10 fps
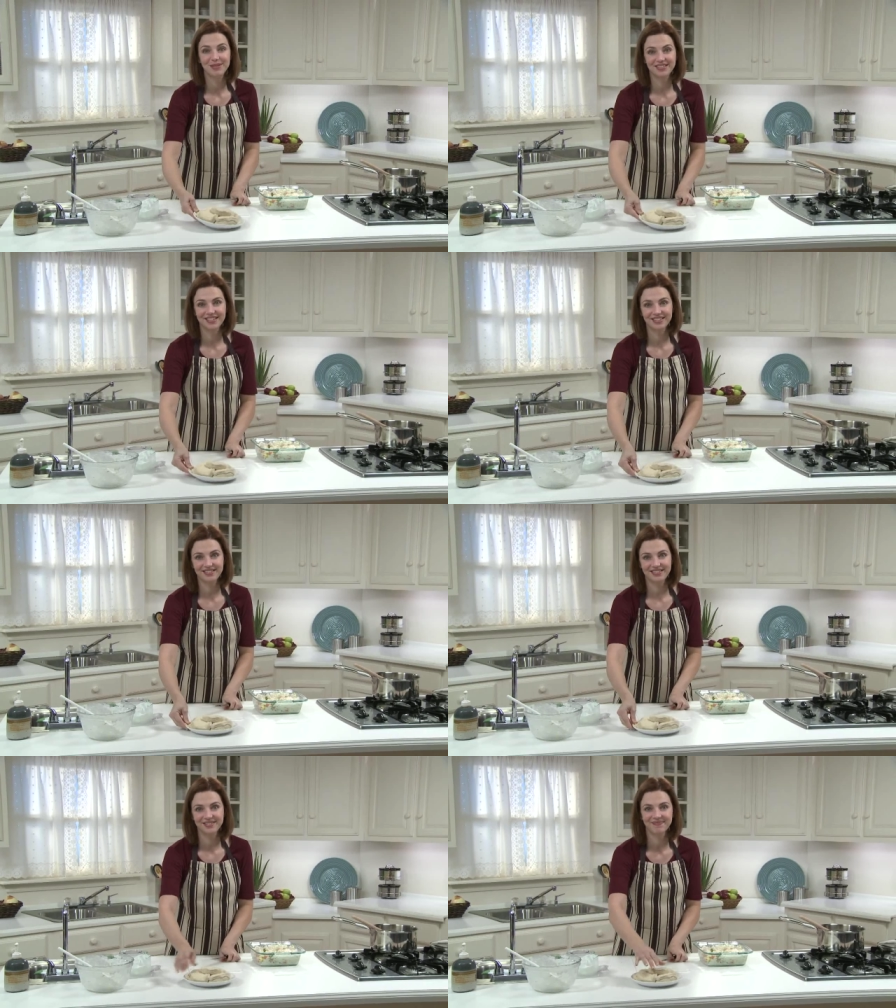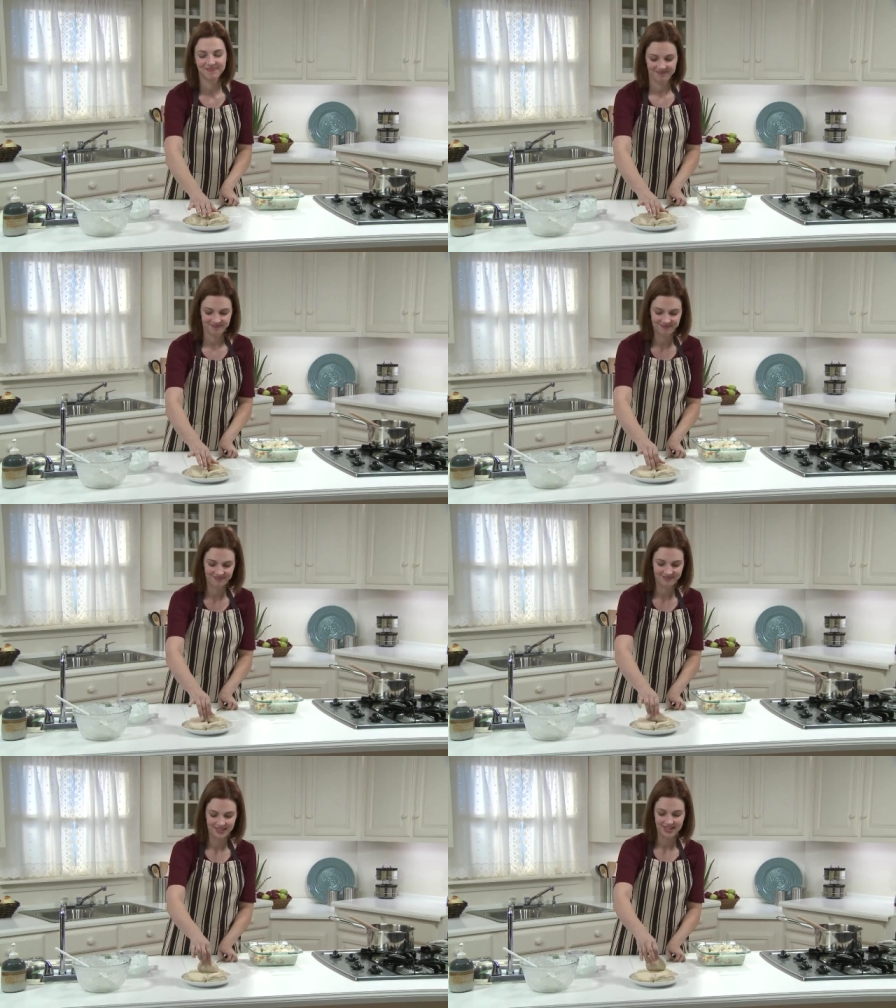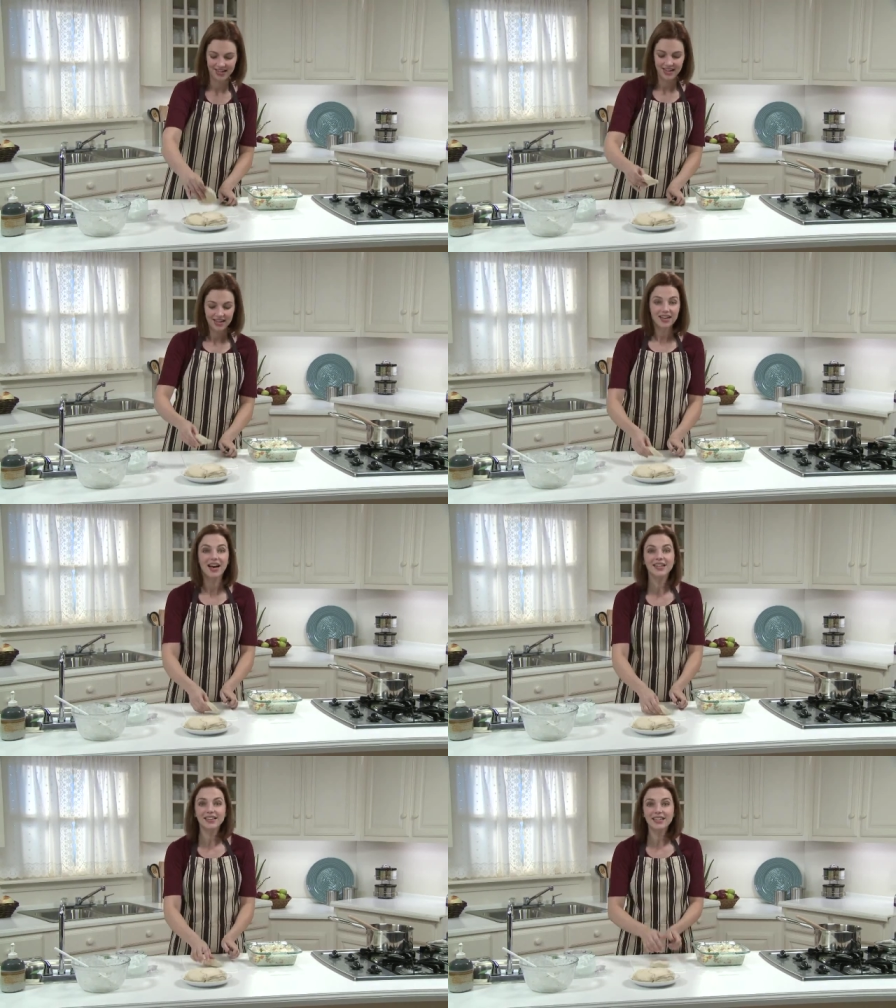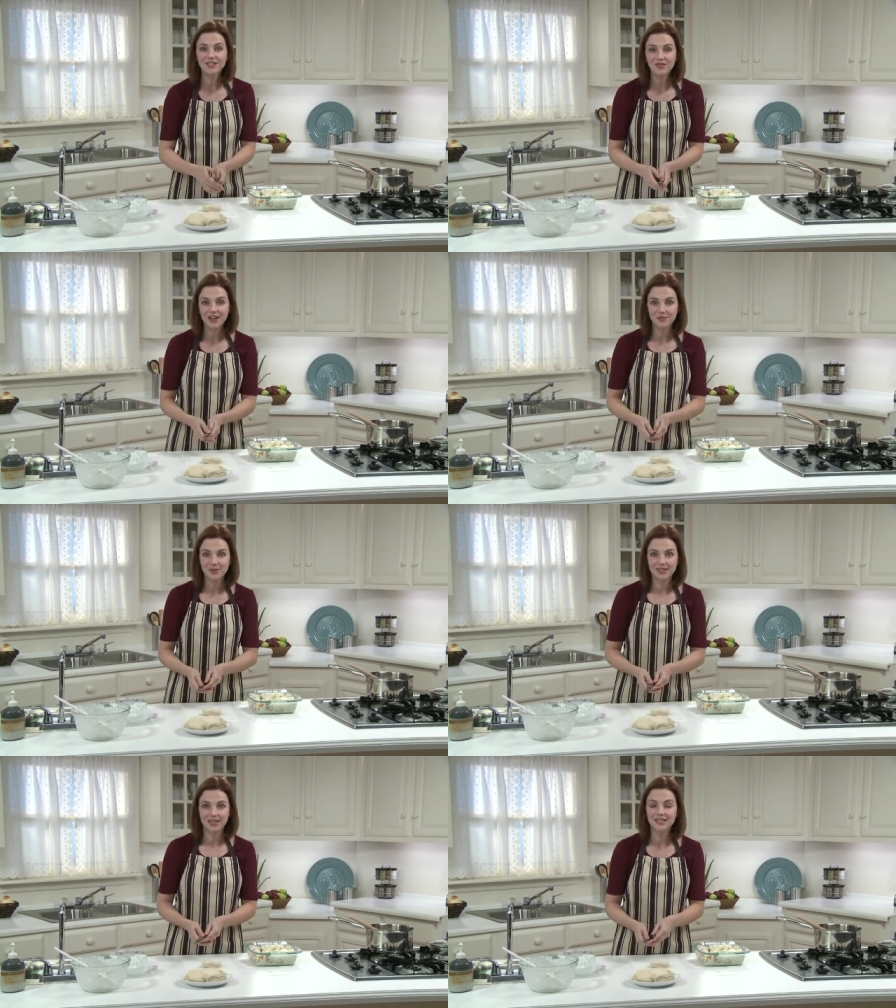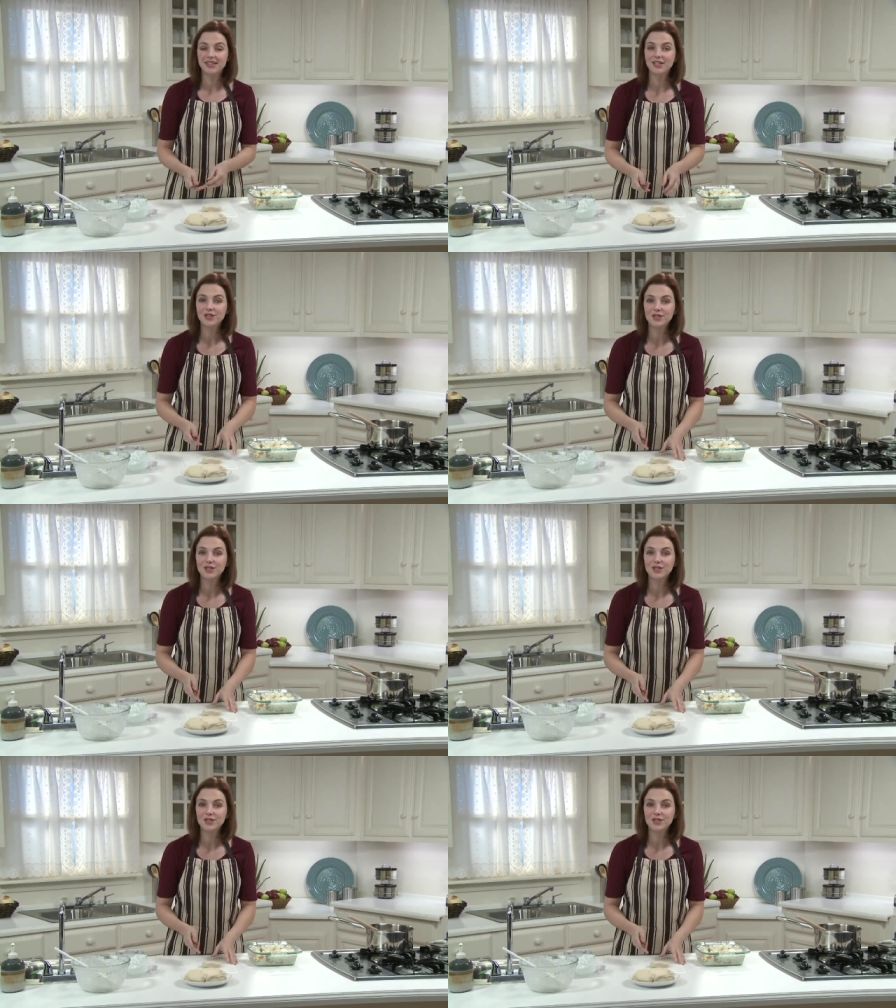biscuits. Cut these five biscuits into